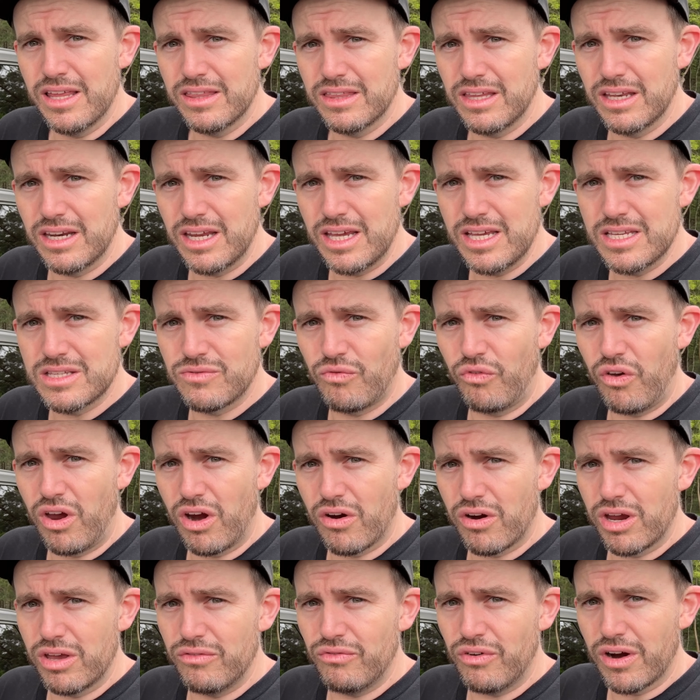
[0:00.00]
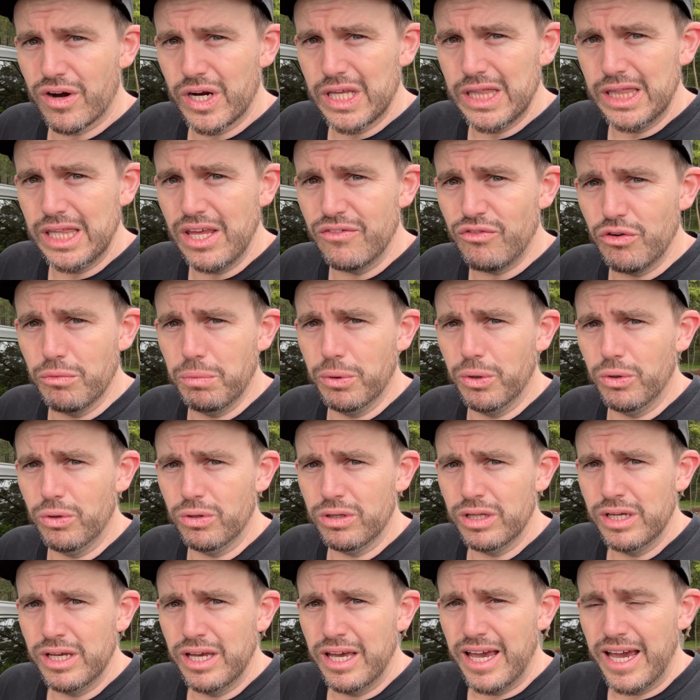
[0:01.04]
that is very, very
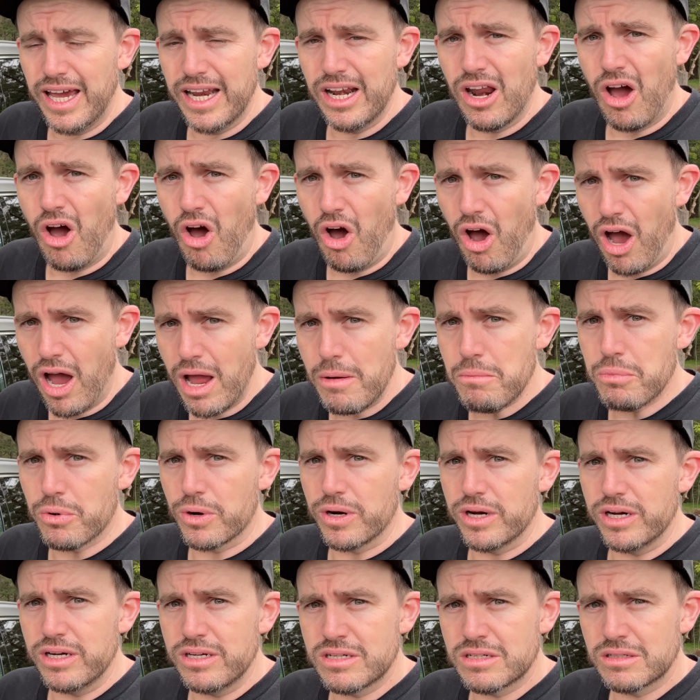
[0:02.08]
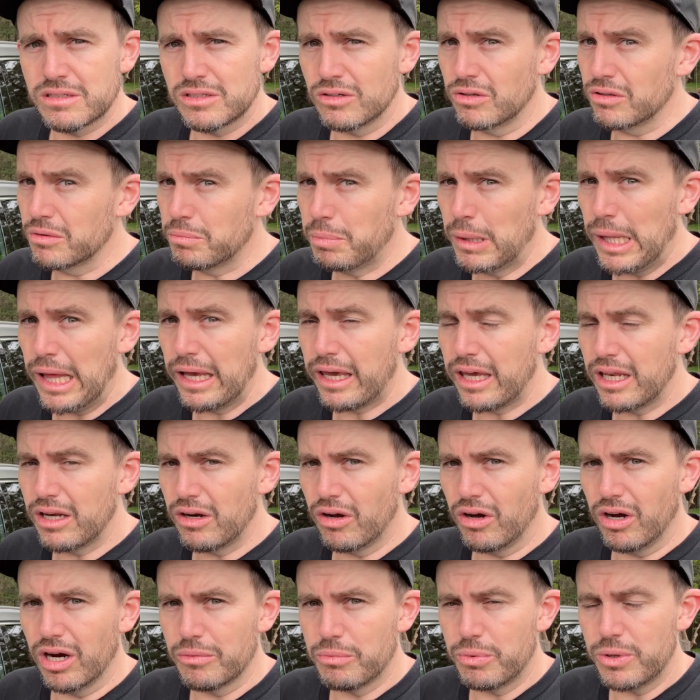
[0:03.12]
livable and hybrid, not plug-in
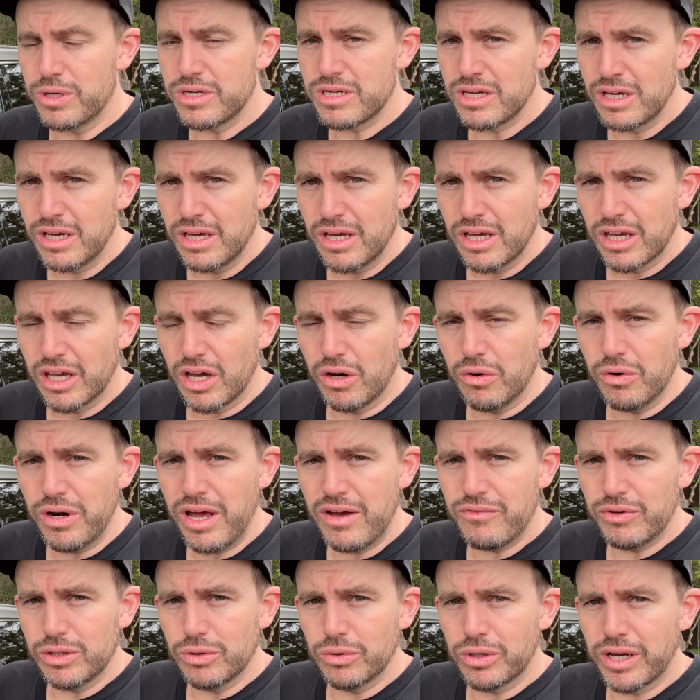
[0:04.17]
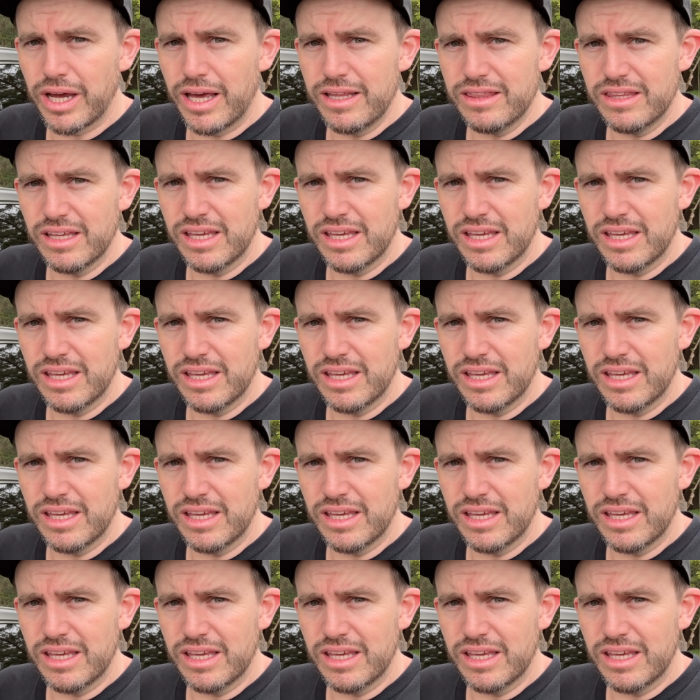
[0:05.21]
hybrid, go and have a look at the